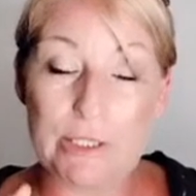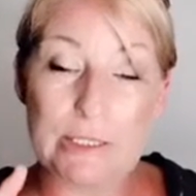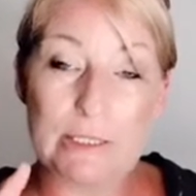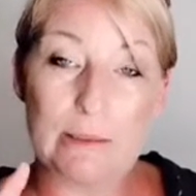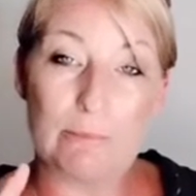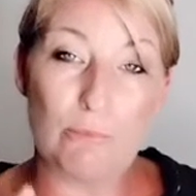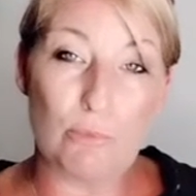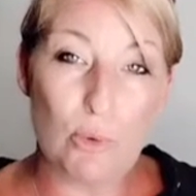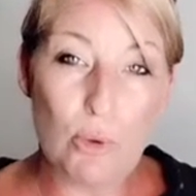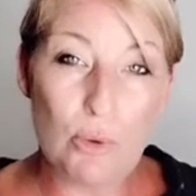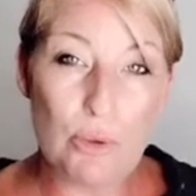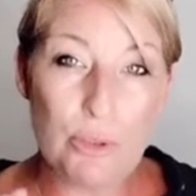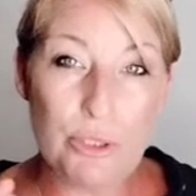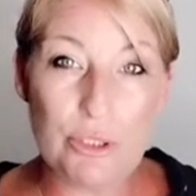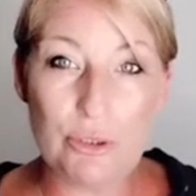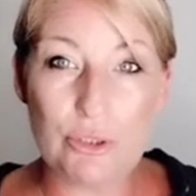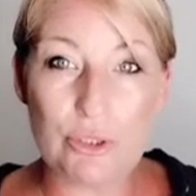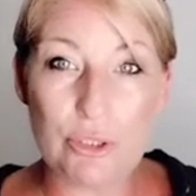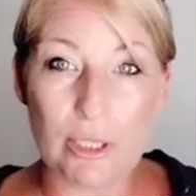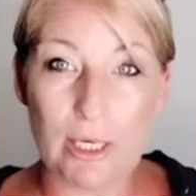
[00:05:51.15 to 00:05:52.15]
the more
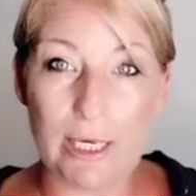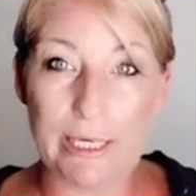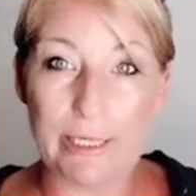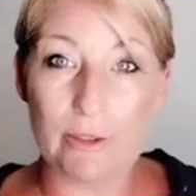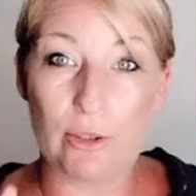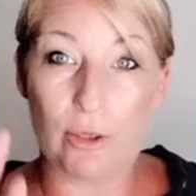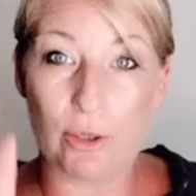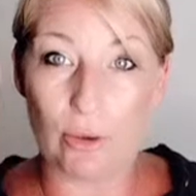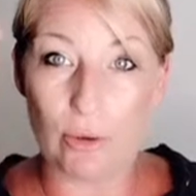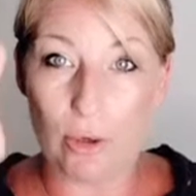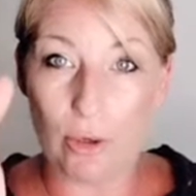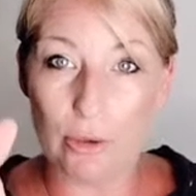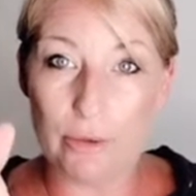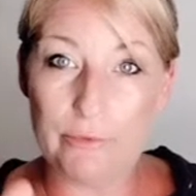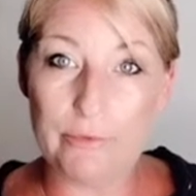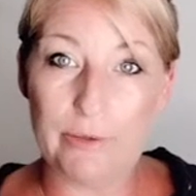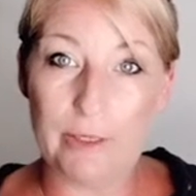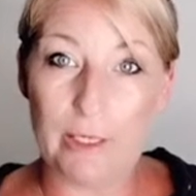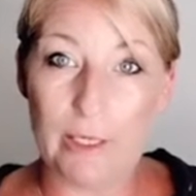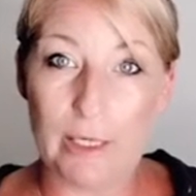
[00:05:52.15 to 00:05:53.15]
you try and go
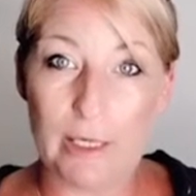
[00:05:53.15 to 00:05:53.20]
over,